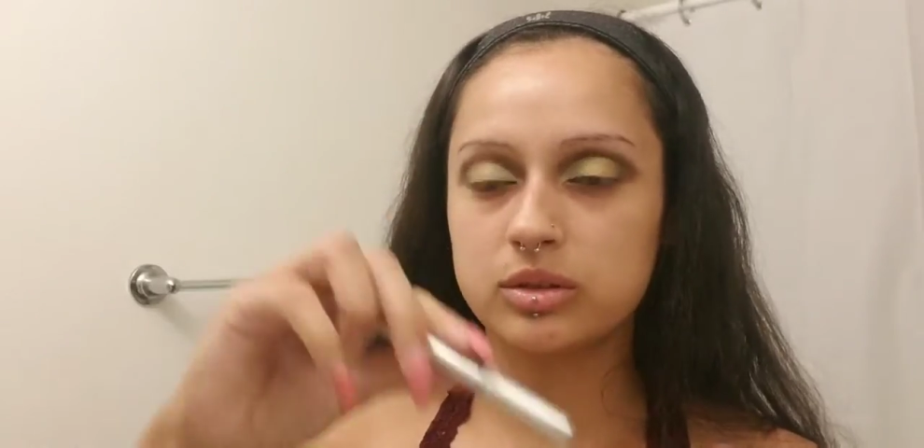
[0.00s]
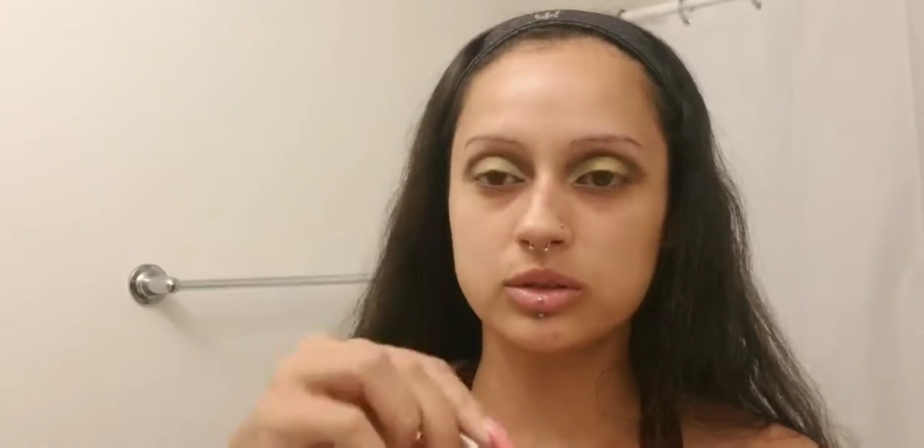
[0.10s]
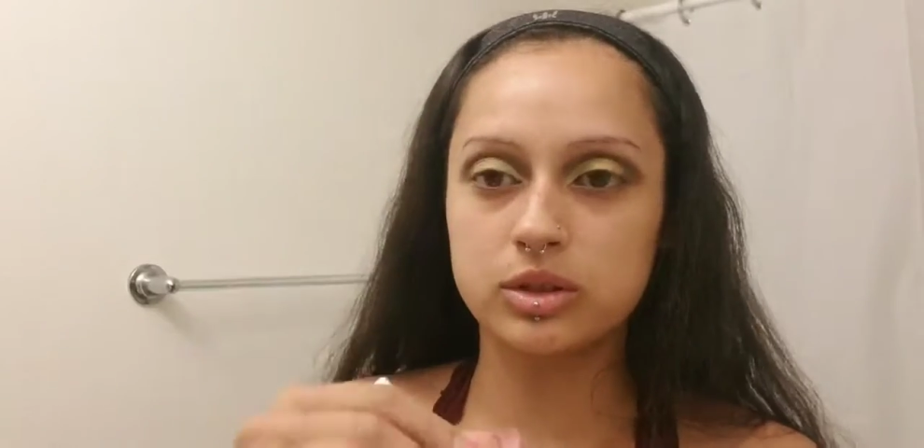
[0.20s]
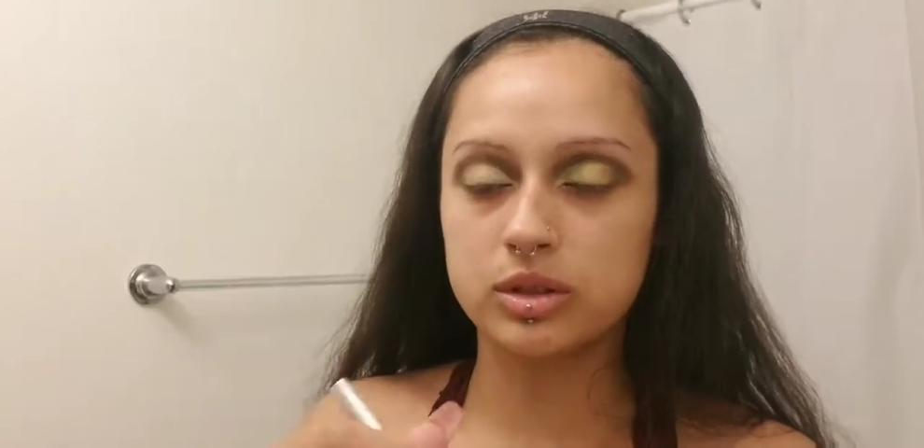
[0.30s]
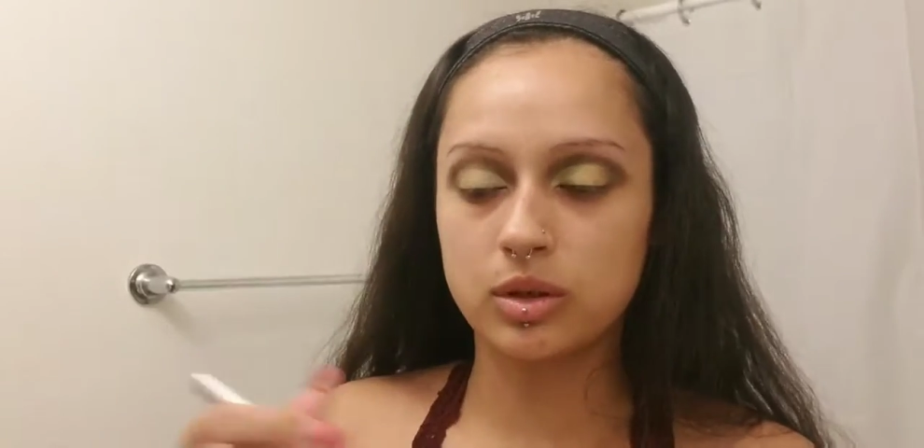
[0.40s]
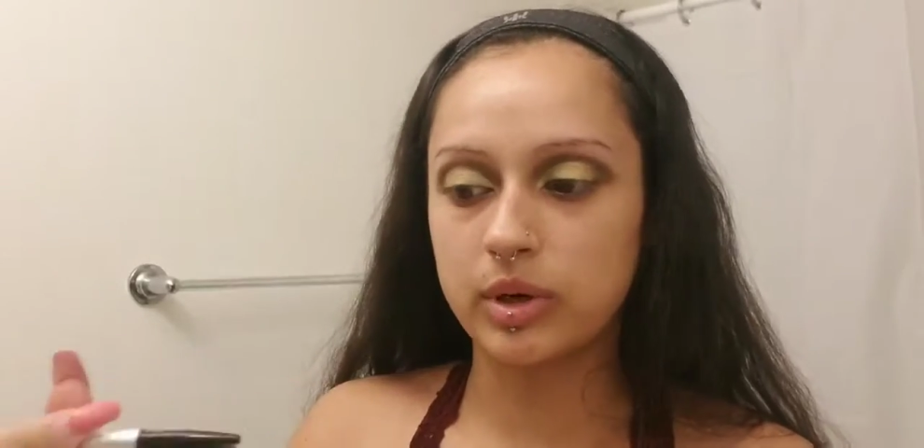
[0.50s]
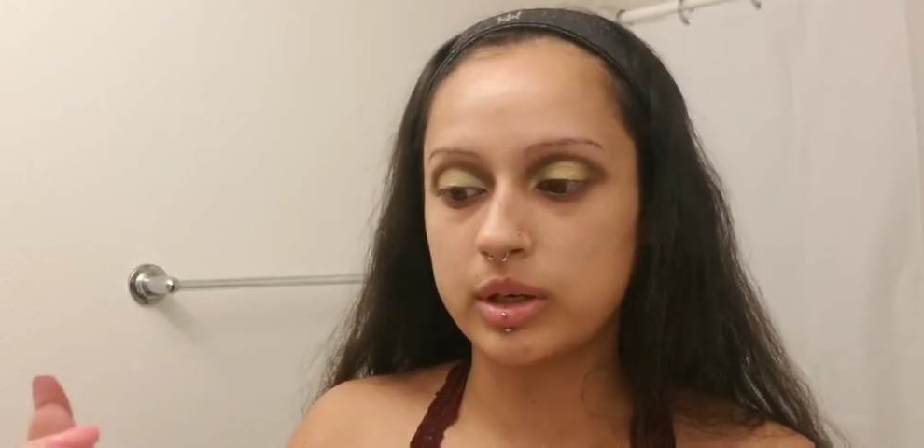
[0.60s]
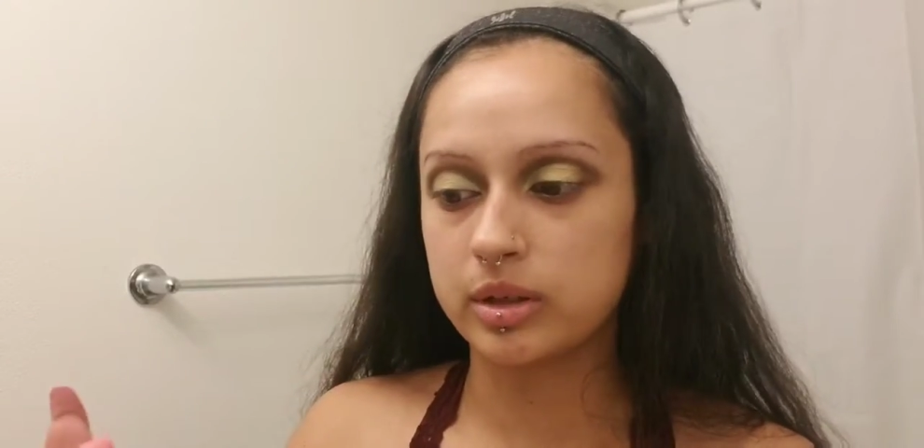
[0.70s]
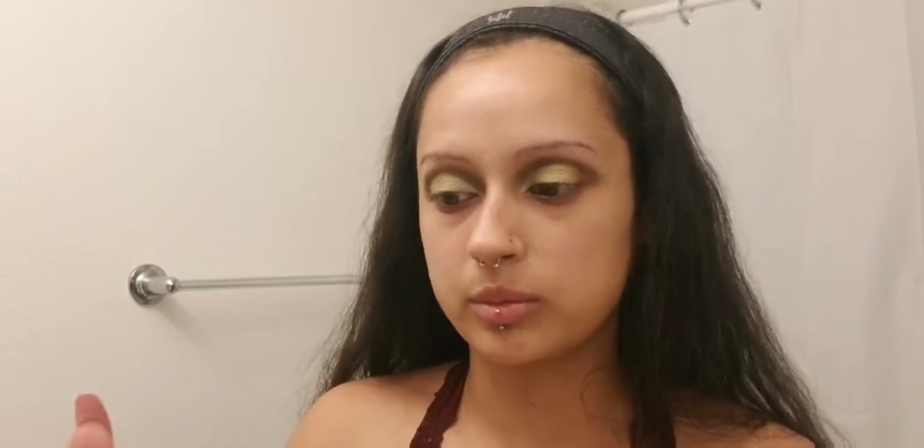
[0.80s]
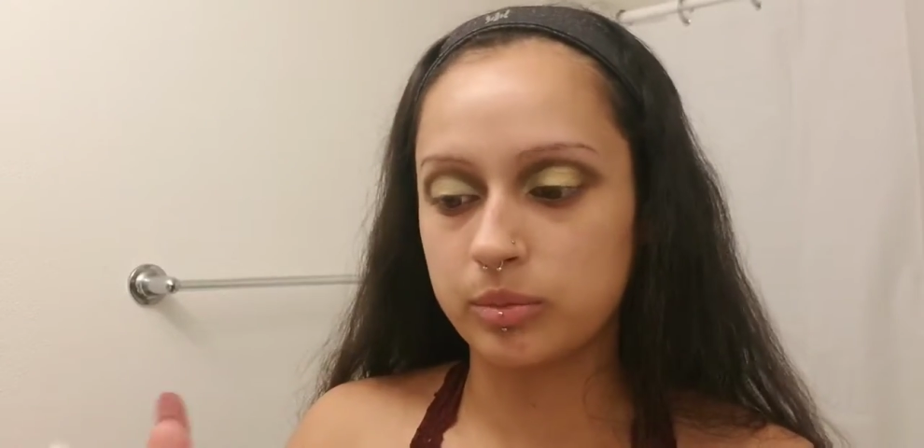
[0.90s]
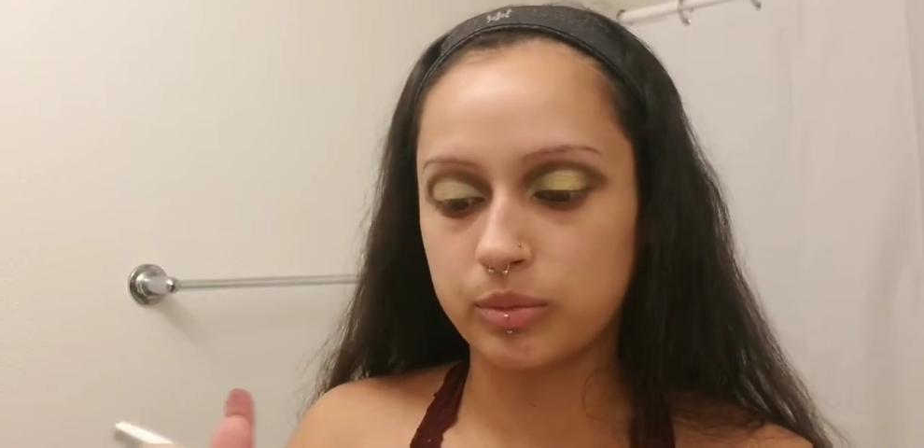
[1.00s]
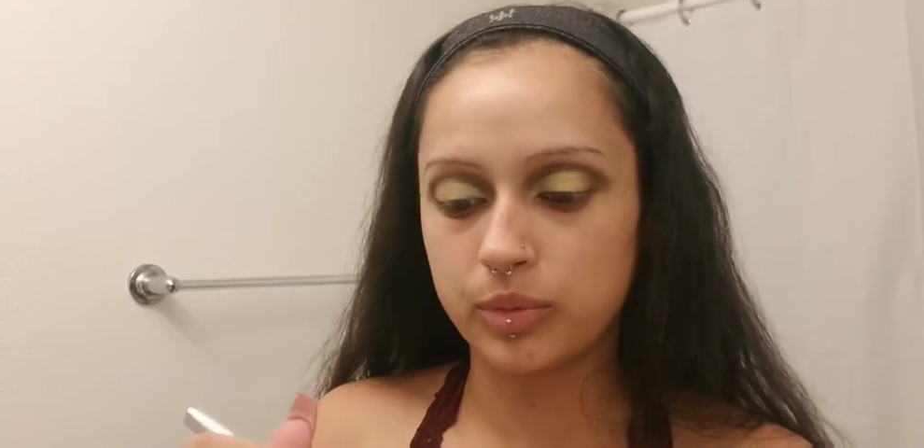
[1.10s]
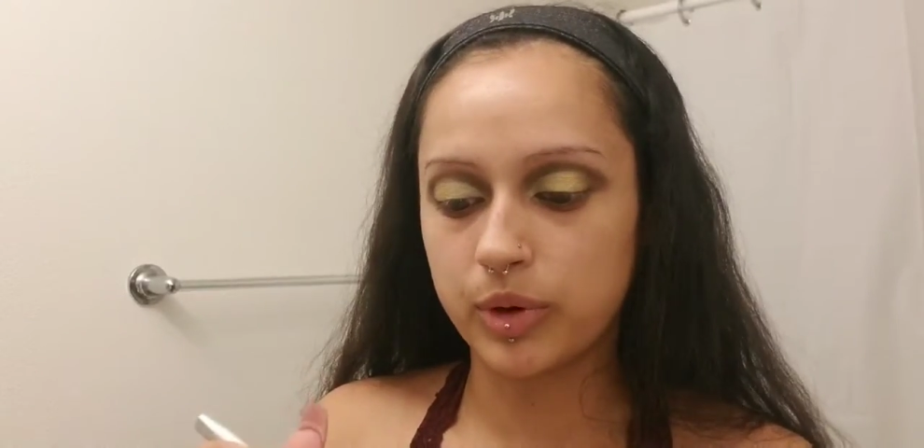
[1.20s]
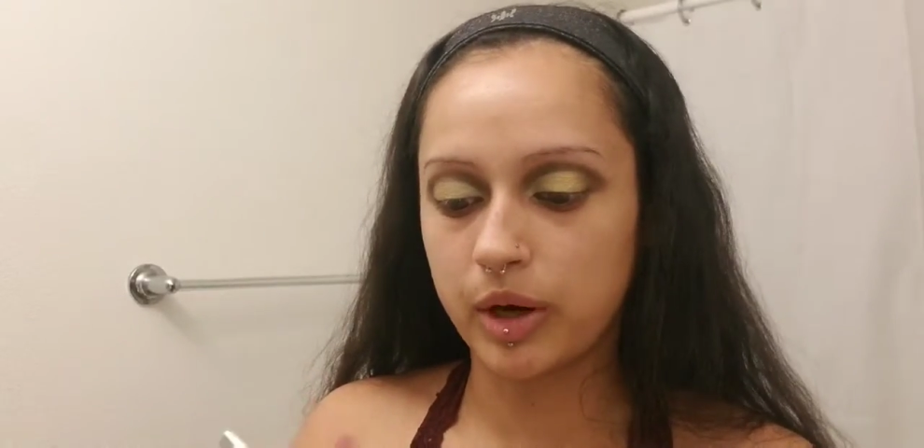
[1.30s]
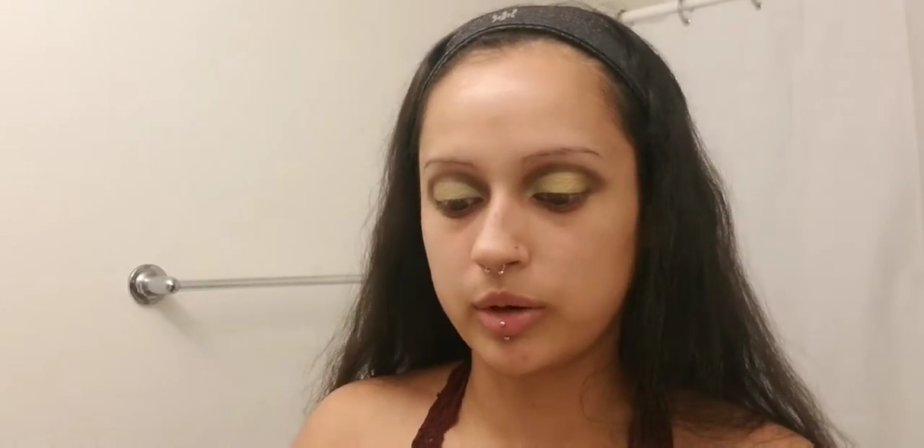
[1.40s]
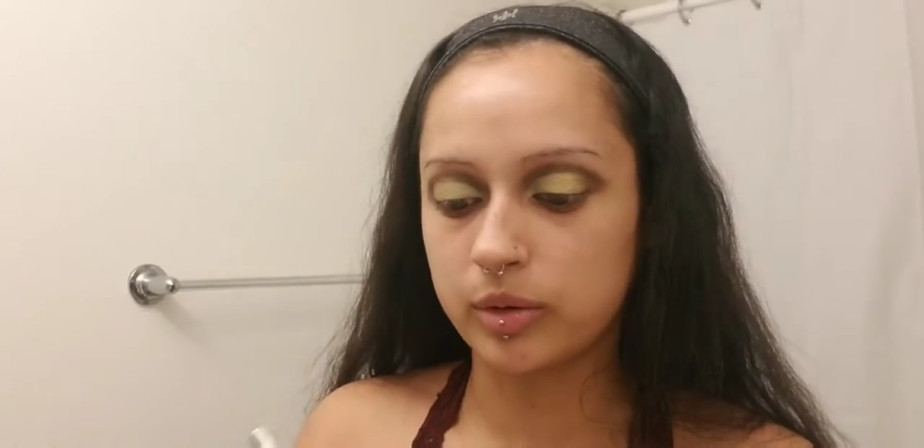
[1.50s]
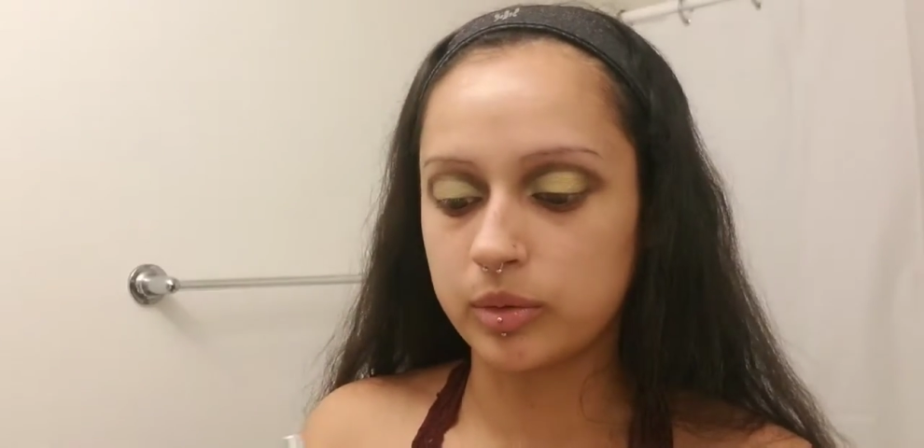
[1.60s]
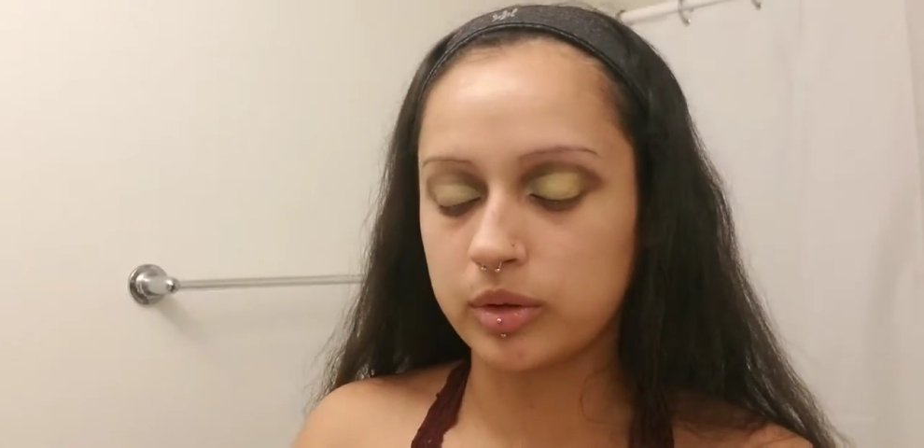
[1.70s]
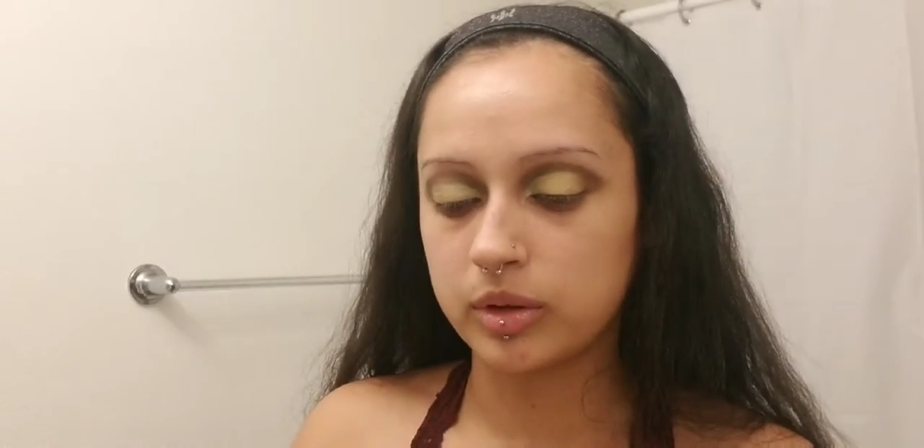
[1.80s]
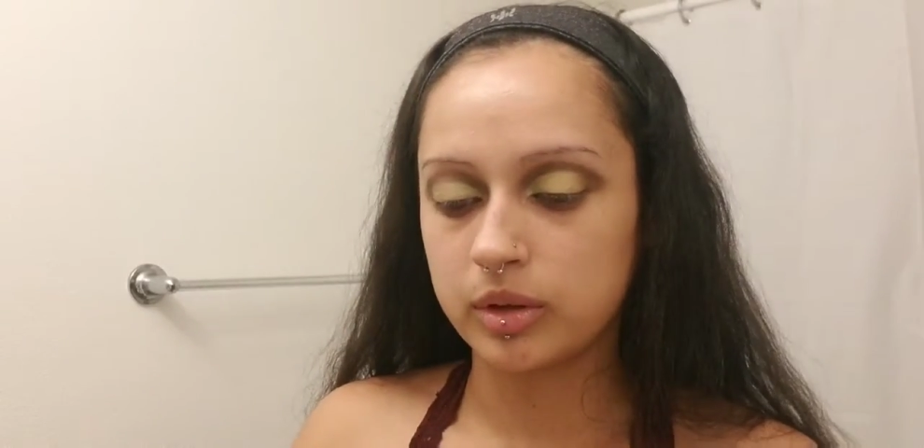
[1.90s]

so it's just a random brow